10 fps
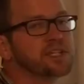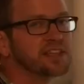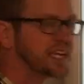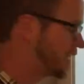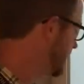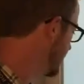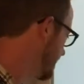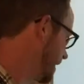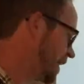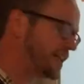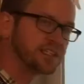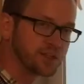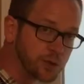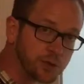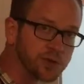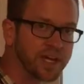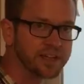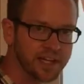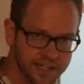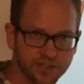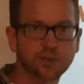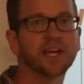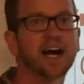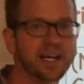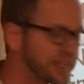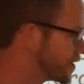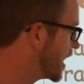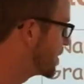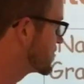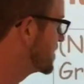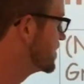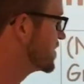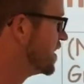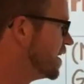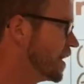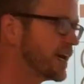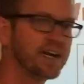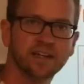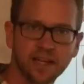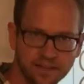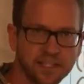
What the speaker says: get that handy tool that gives me the highlighter options and the